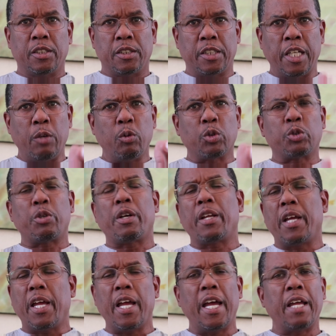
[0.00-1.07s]
they will try
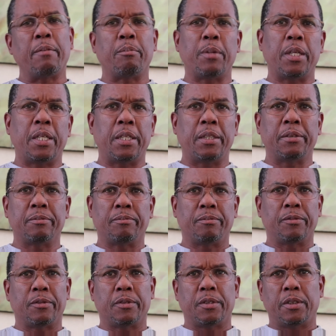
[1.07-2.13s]
to hand me
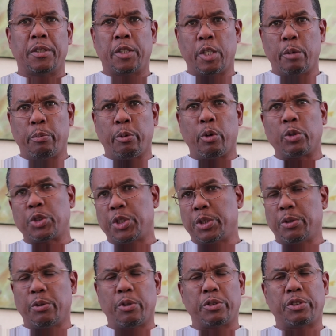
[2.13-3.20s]
their
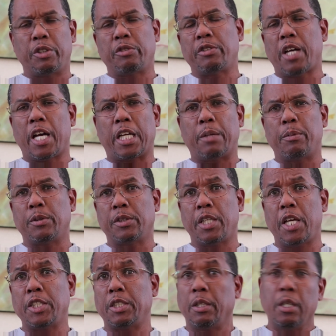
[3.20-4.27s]
brochures, their
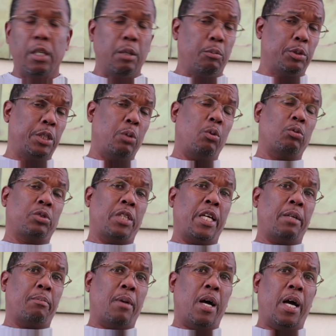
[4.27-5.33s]
documentation, but they won't
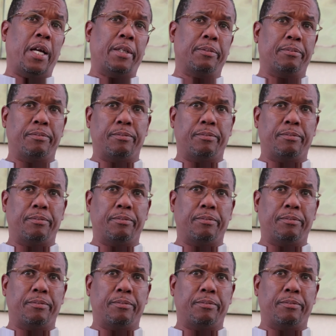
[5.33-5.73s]
take mine.